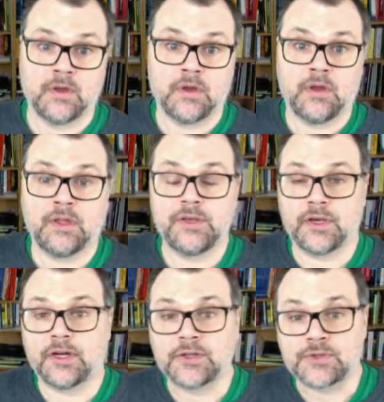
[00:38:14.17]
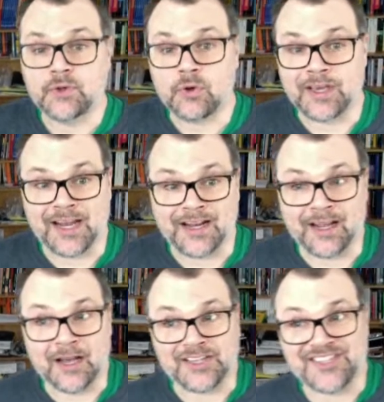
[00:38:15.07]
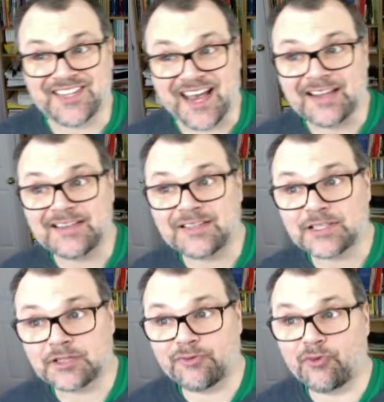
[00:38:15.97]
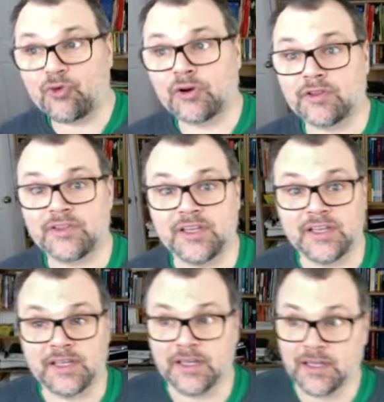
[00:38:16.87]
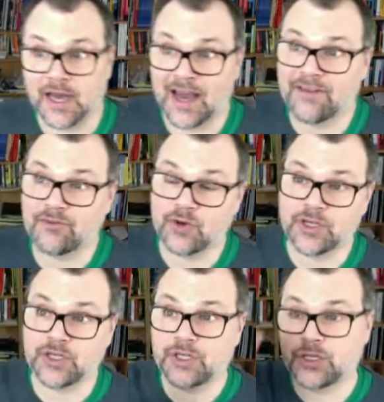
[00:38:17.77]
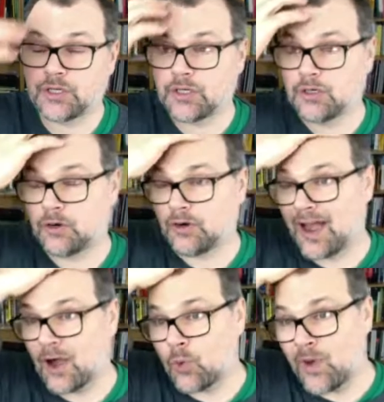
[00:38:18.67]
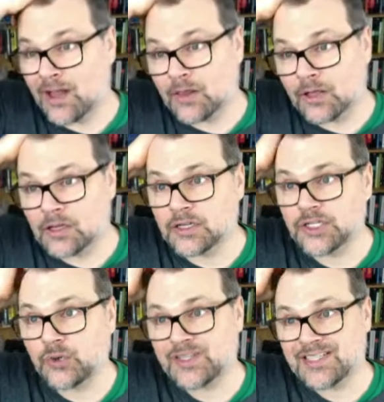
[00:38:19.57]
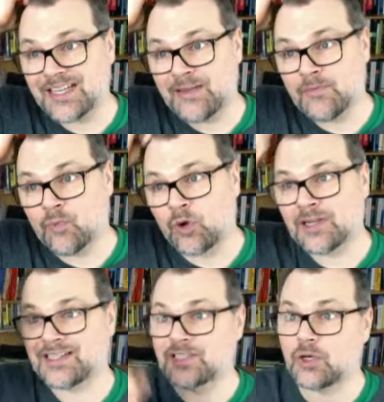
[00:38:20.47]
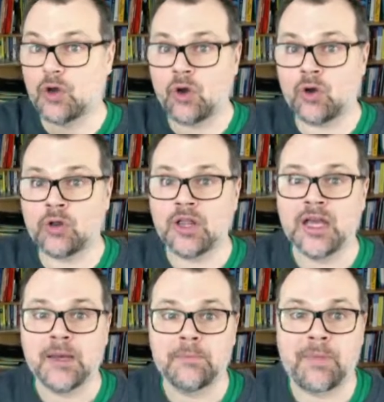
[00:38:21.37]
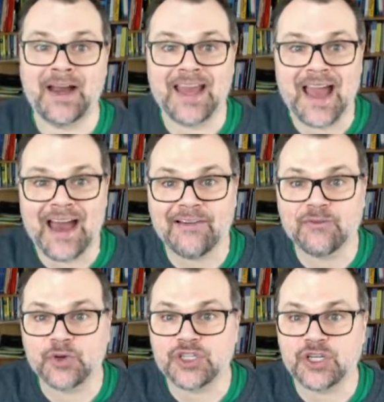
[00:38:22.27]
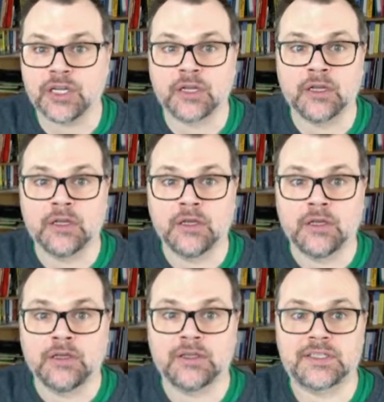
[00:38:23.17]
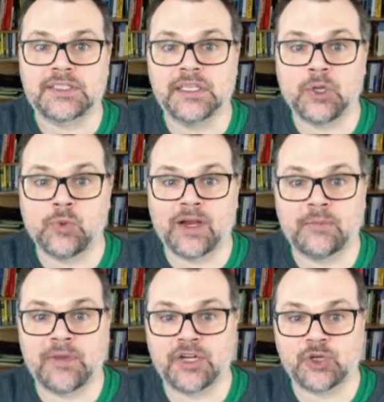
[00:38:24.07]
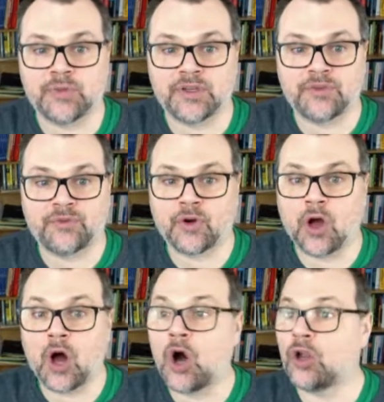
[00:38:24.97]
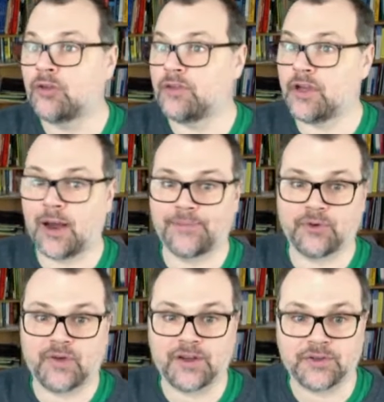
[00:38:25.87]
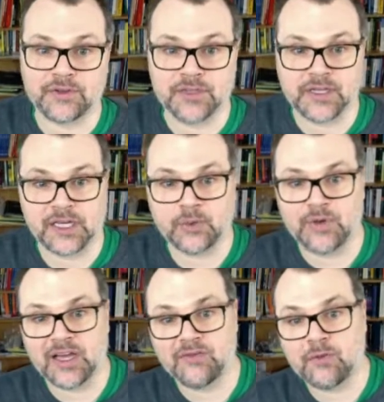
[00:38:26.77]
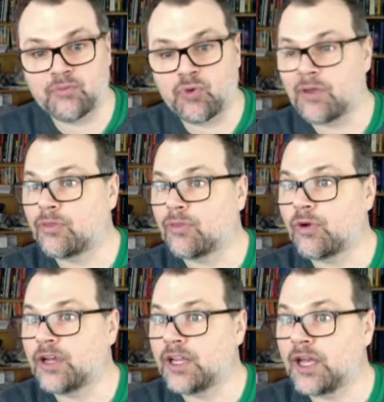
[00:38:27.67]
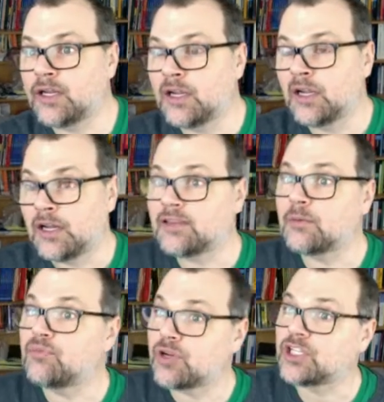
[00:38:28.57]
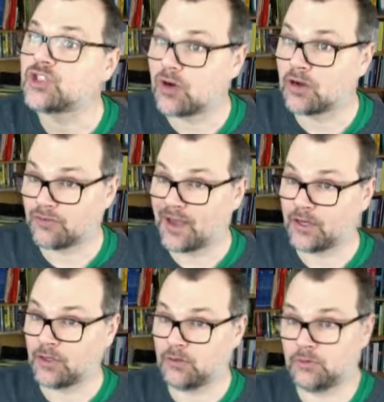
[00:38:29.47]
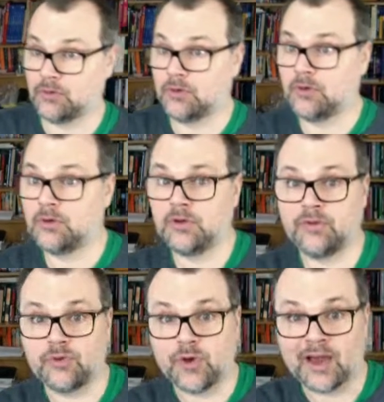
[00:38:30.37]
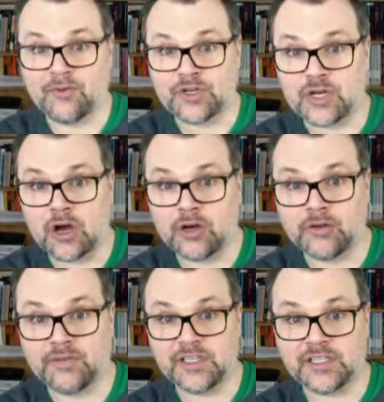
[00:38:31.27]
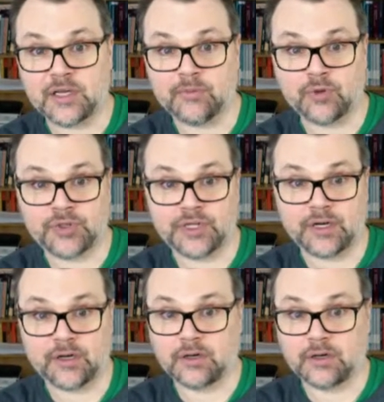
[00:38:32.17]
And you can also get a sense for the average, or how well the clustering scheme works as a whole, by averaging the silhouette measurements for all of the observations. And here we have a 0.38. That's a pretty strong value if you average all of these numbers here,